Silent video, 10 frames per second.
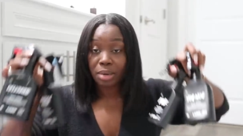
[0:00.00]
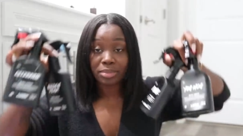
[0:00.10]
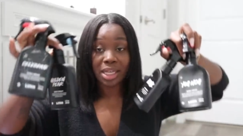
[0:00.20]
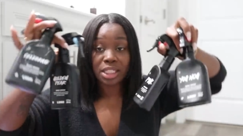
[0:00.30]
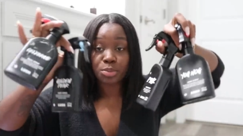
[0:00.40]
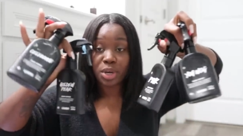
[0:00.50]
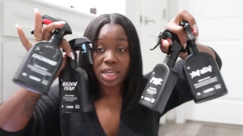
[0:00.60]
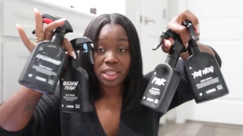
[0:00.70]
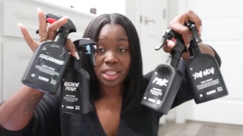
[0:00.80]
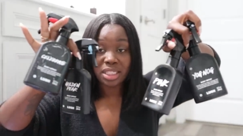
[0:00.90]
I'm like
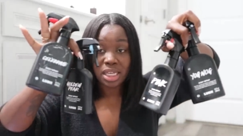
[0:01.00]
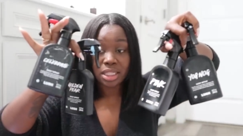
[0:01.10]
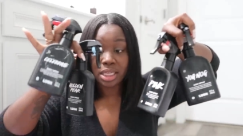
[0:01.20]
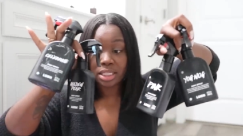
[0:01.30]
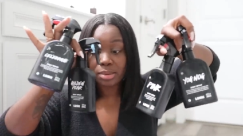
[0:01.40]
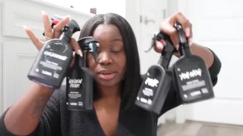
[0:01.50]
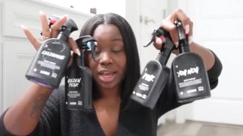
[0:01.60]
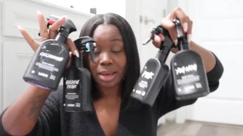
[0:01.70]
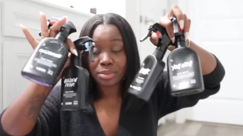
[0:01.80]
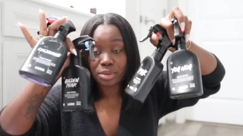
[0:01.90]
spraying this and they smell
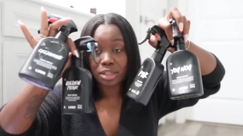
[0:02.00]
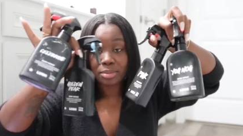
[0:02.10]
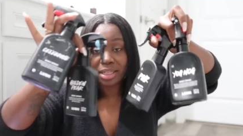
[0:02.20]
absolutely